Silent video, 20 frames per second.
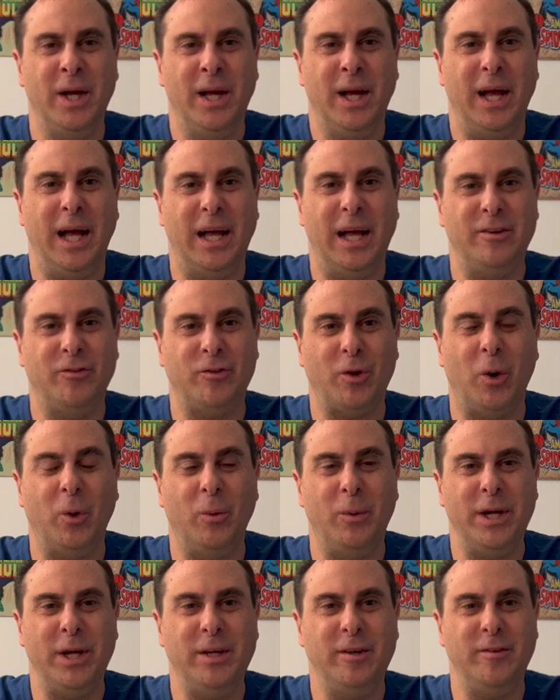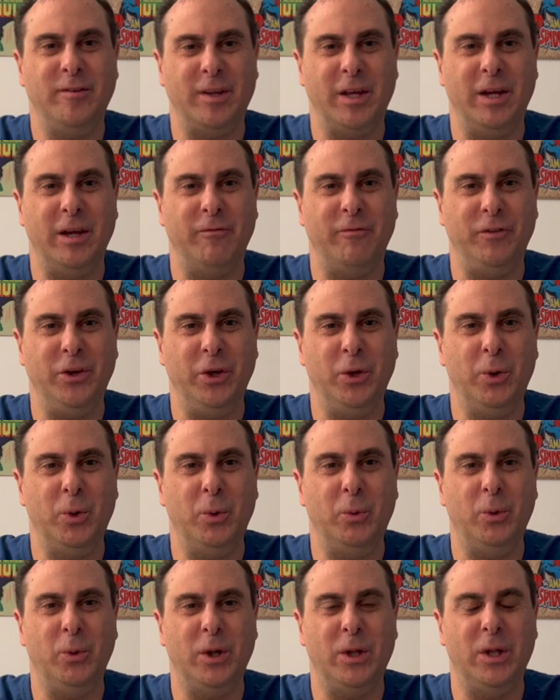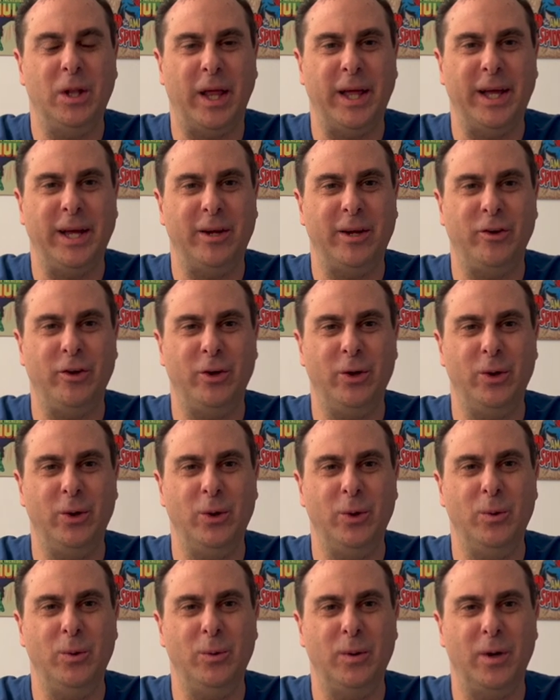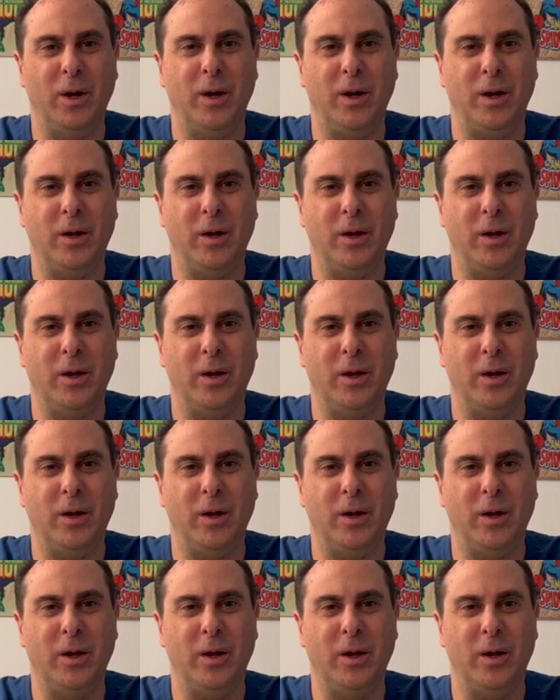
As always, if you would like to